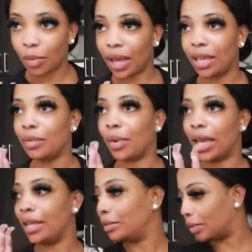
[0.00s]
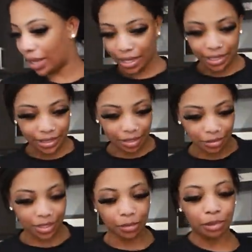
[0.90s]
wait, wait, wait, it's
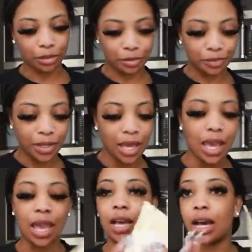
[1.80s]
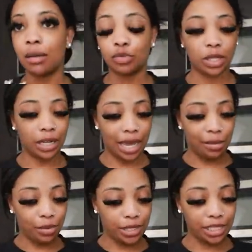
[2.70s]
something, boom. It comes with a
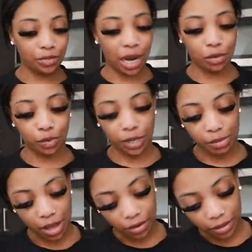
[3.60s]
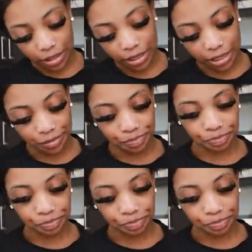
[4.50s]
label, because that's what I was worried about, honestly.